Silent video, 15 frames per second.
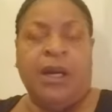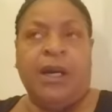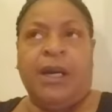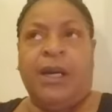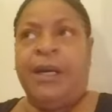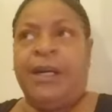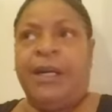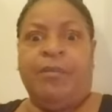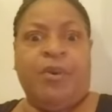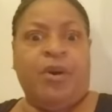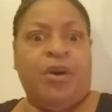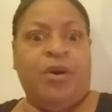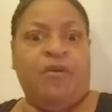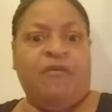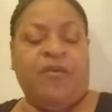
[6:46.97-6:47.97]
or
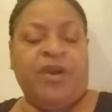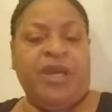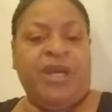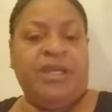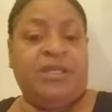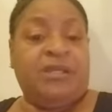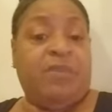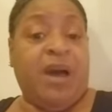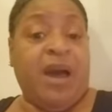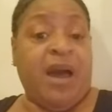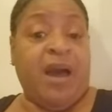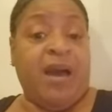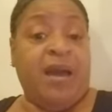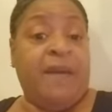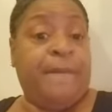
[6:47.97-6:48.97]
over in
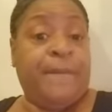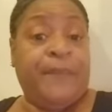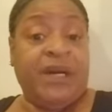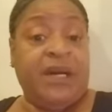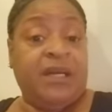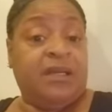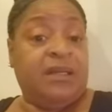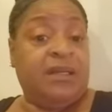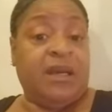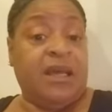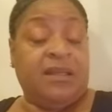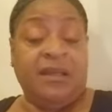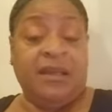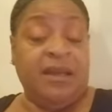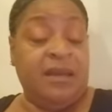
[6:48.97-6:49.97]
Dubai. But at
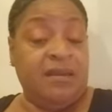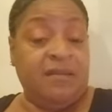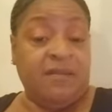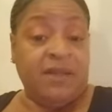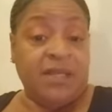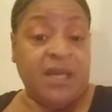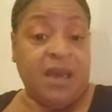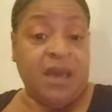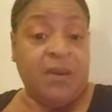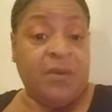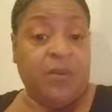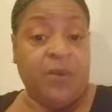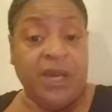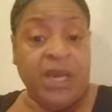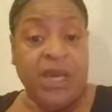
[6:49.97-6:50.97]
the end of the day,
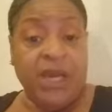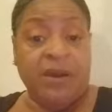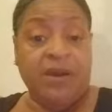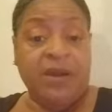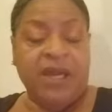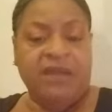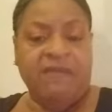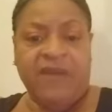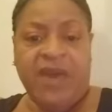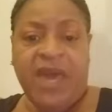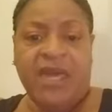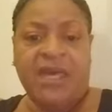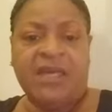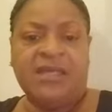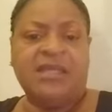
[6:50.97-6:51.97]
we're here in
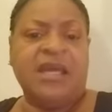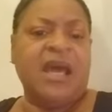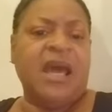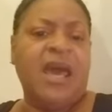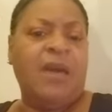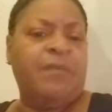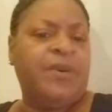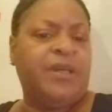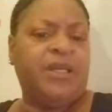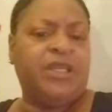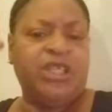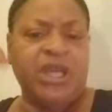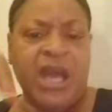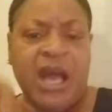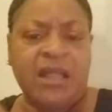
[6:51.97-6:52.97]
Vegas, and I had put a
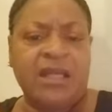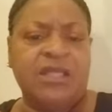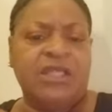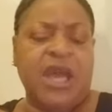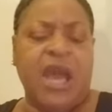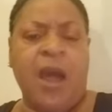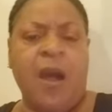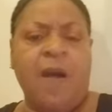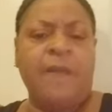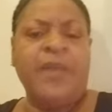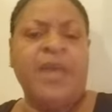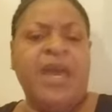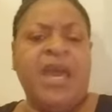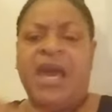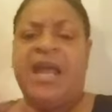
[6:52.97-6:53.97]
challenge out,
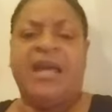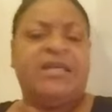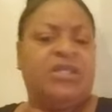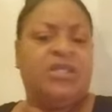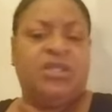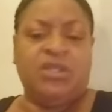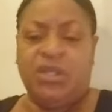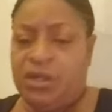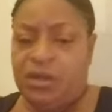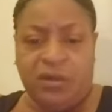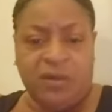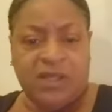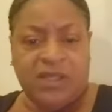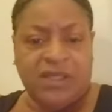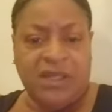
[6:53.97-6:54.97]
and I still
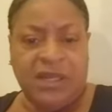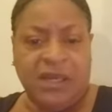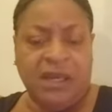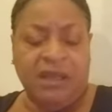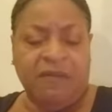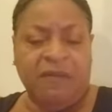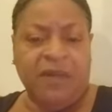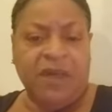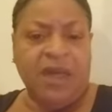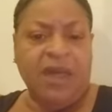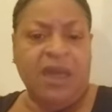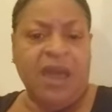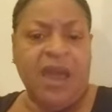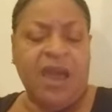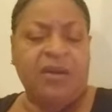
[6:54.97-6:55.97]
don't see
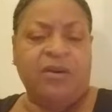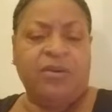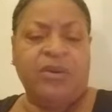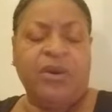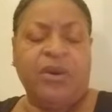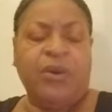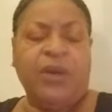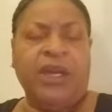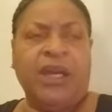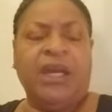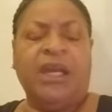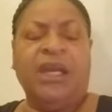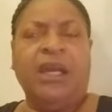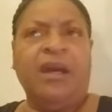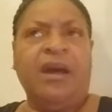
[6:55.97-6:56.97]
anything. I don't know
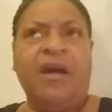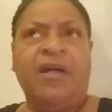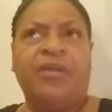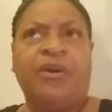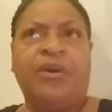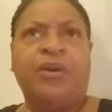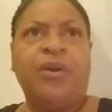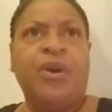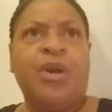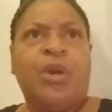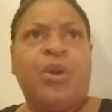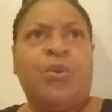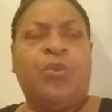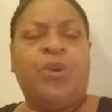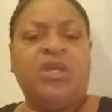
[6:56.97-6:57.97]
any other
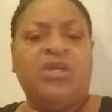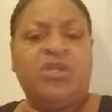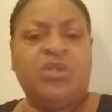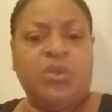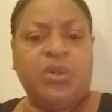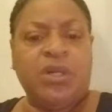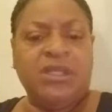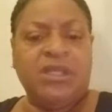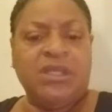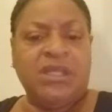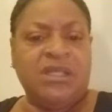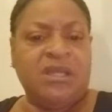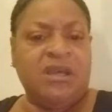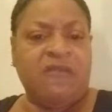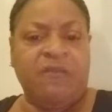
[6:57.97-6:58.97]

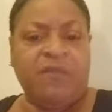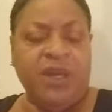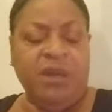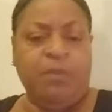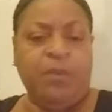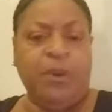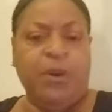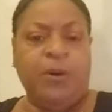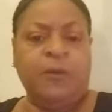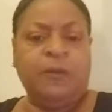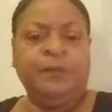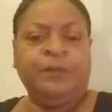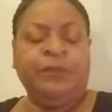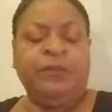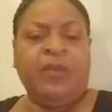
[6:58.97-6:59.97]
resources of people
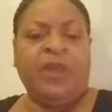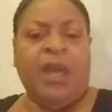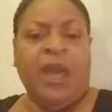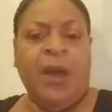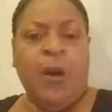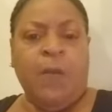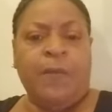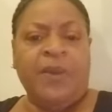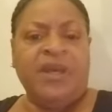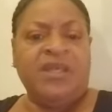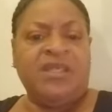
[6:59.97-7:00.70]
helping